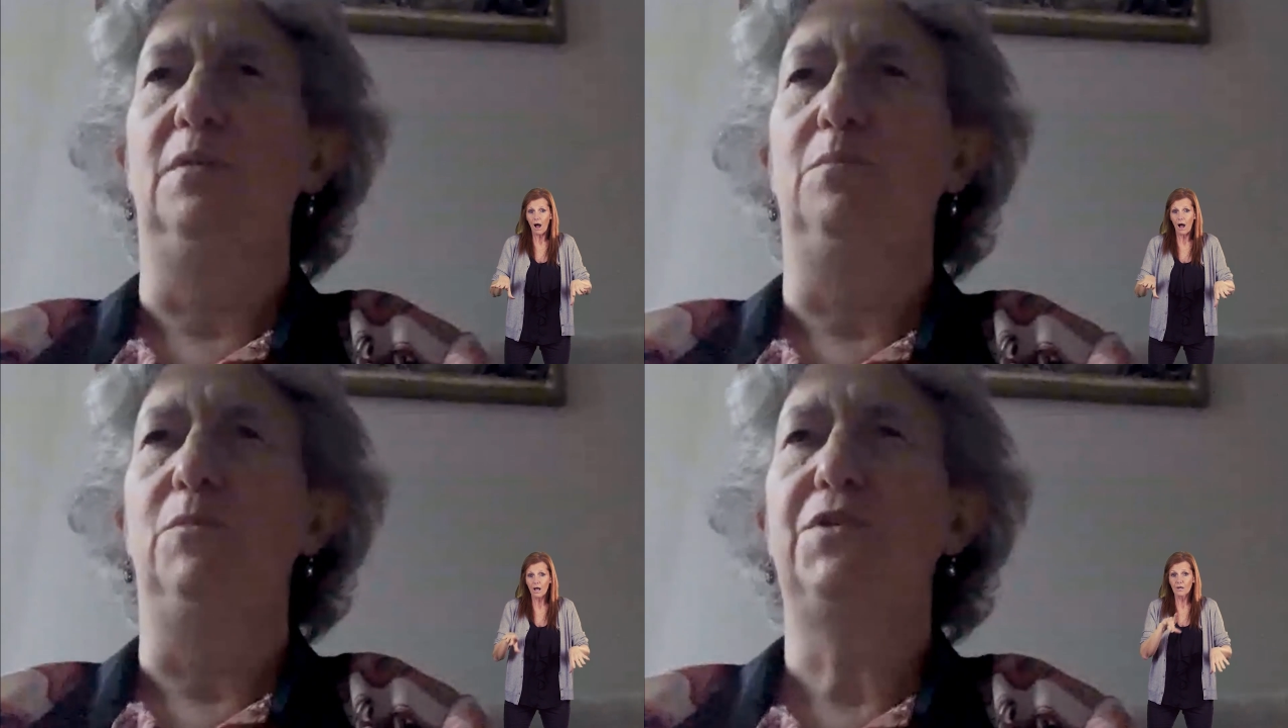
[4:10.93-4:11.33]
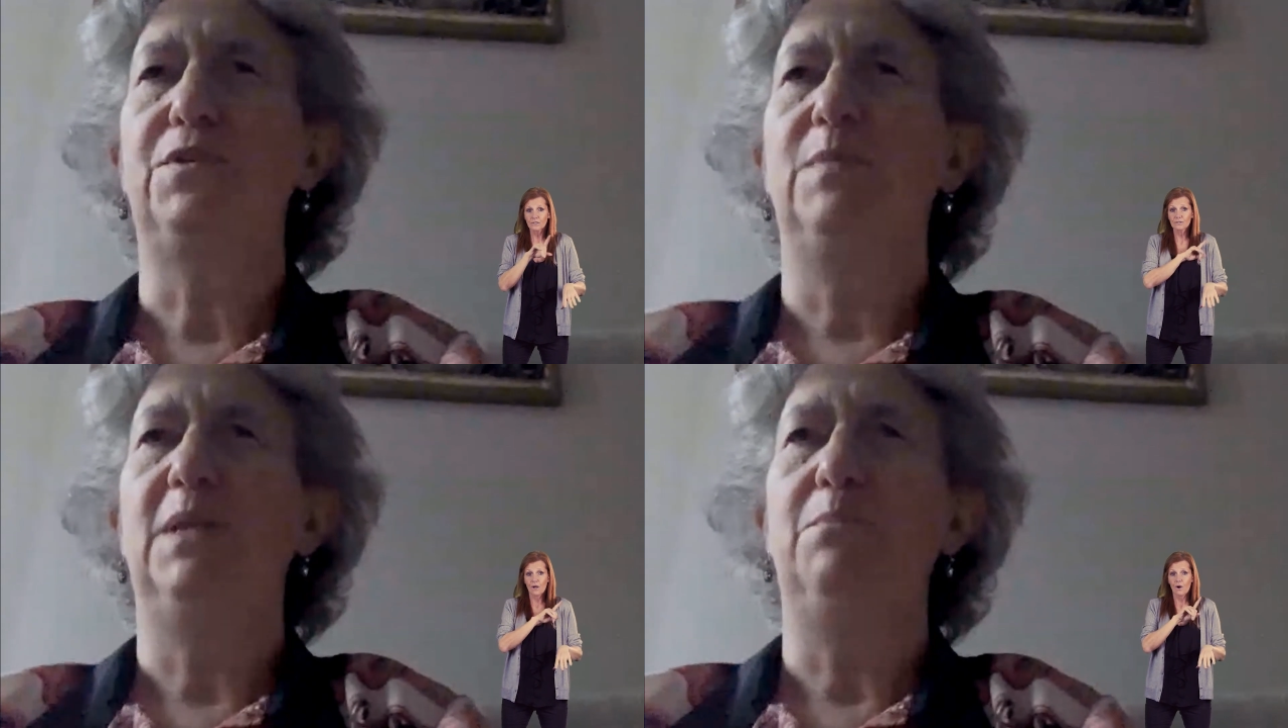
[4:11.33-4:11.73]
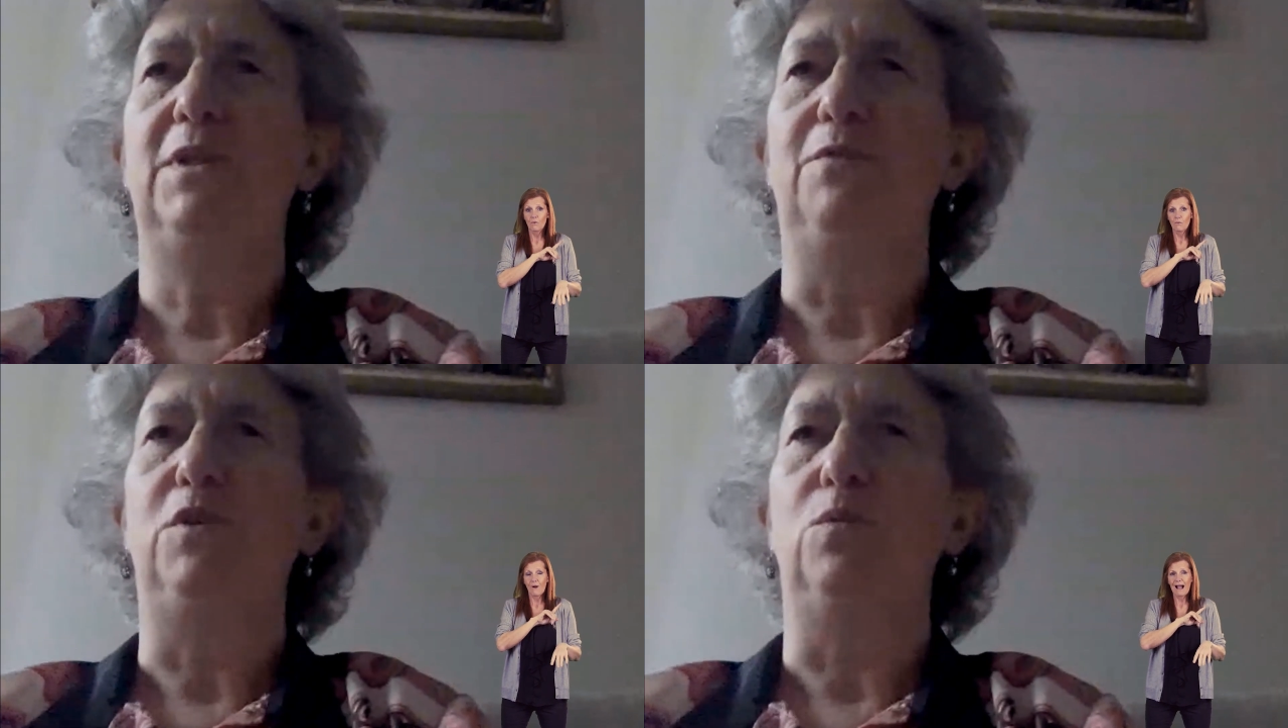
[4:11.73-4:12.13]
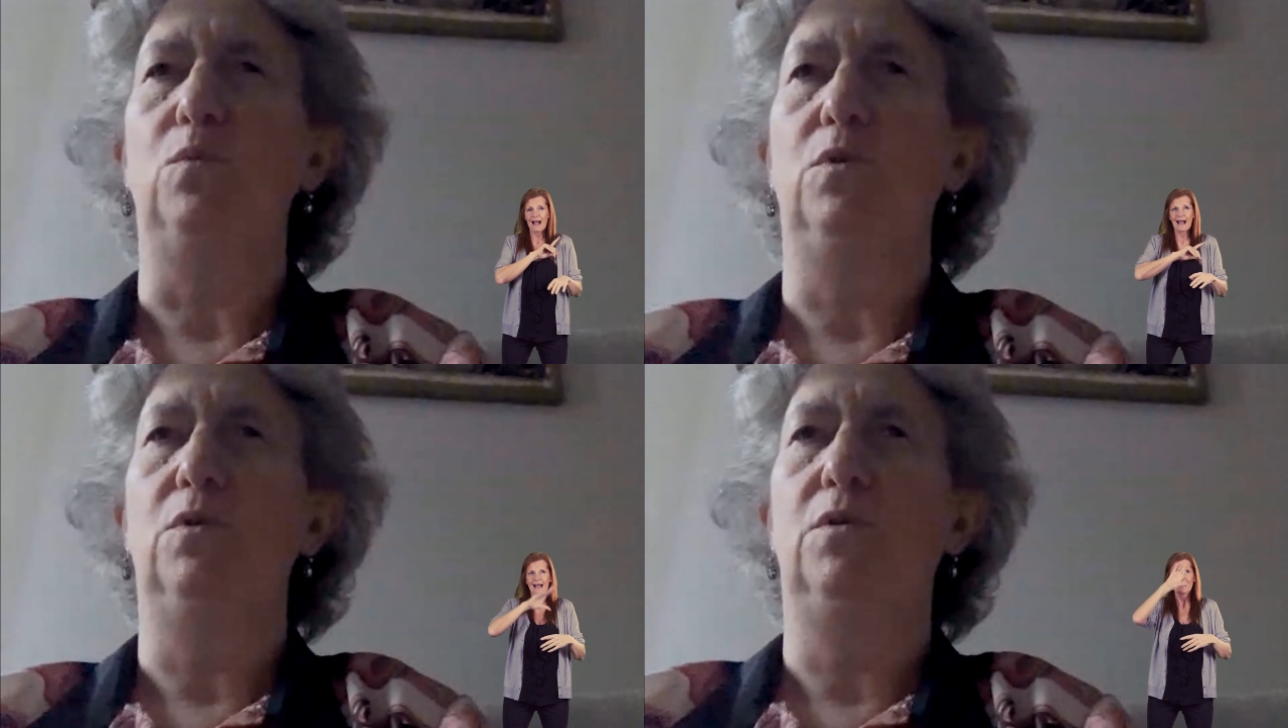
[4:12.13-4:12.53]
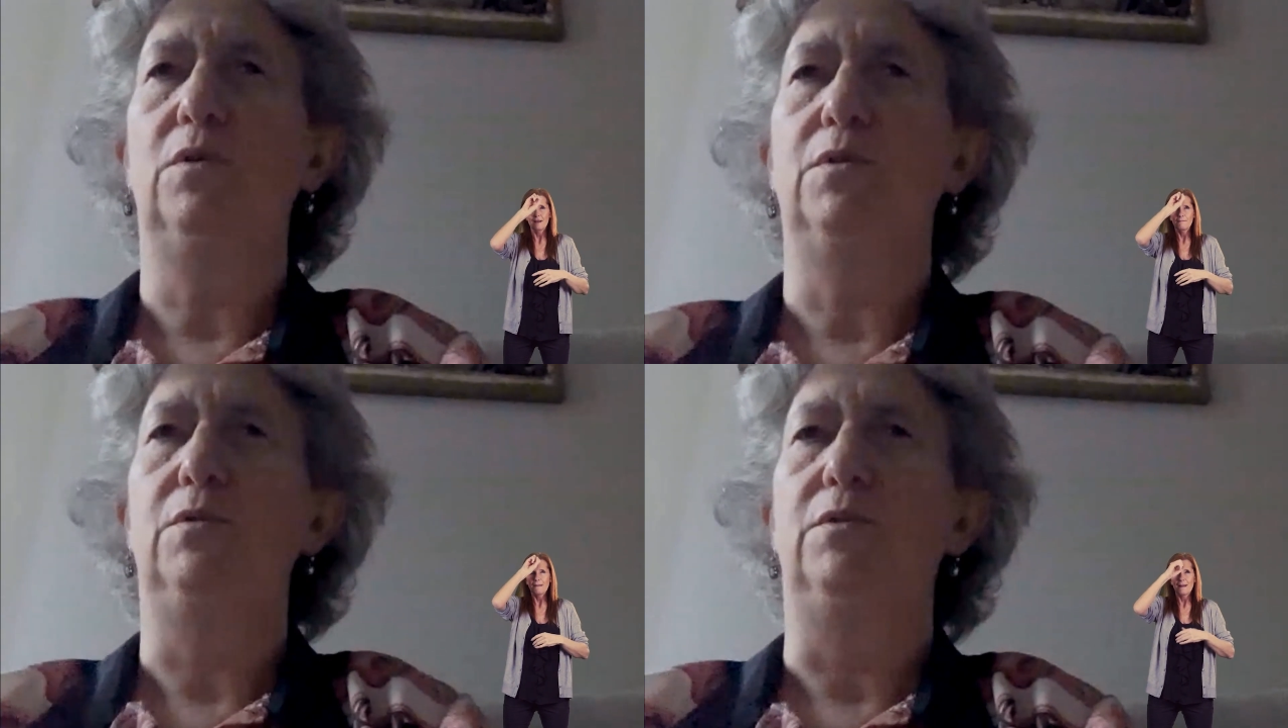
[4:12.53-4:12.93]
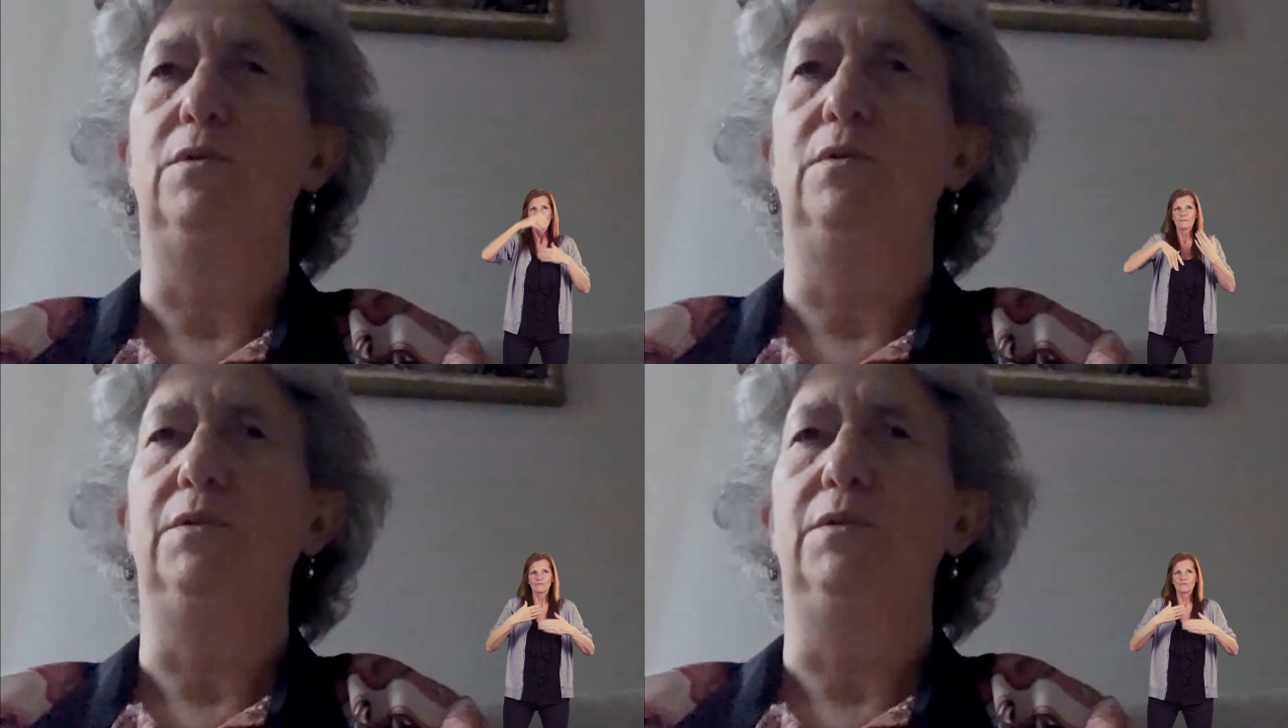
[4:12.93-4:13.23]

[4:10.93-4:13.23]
muscle memory of your walk, or